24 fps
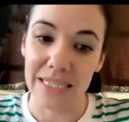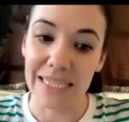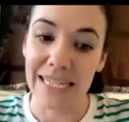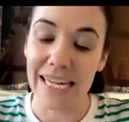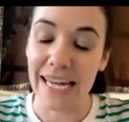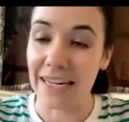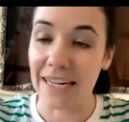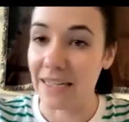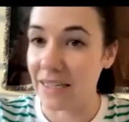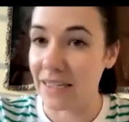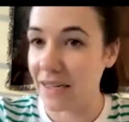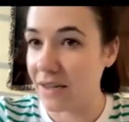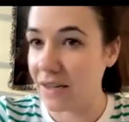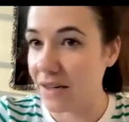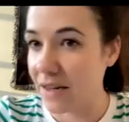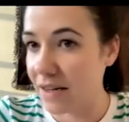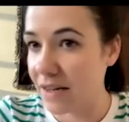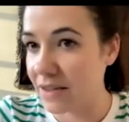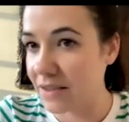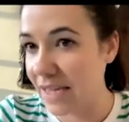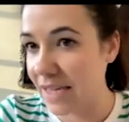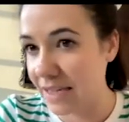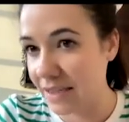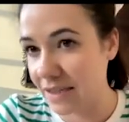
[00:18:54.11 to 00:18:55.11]

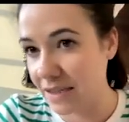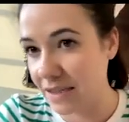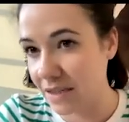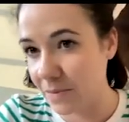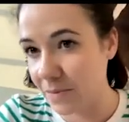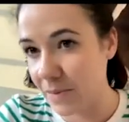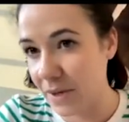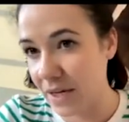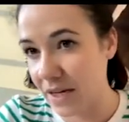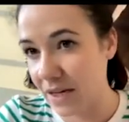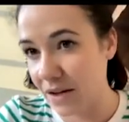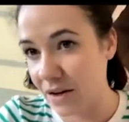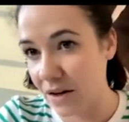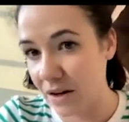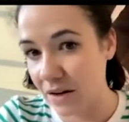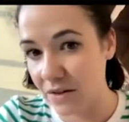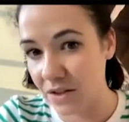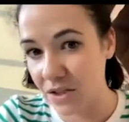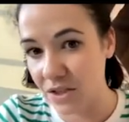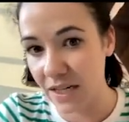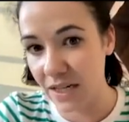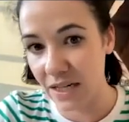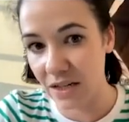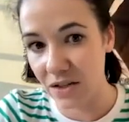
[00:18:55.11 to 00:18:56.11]
tended to be
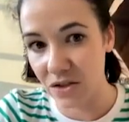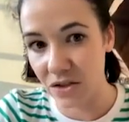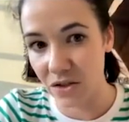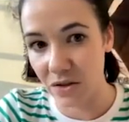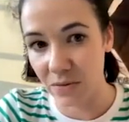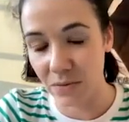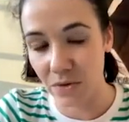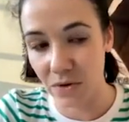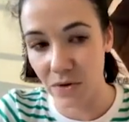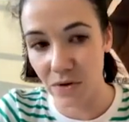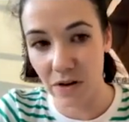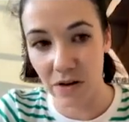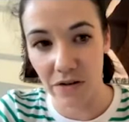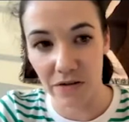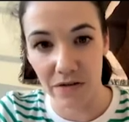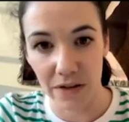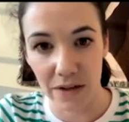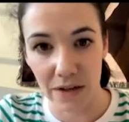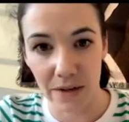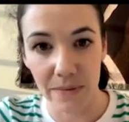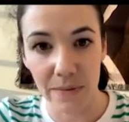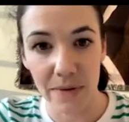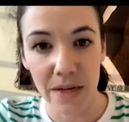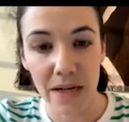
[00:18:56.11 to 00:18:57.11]
encouraged into more
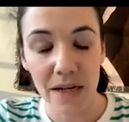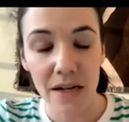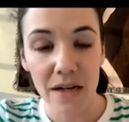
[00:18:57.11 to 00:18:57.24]
often.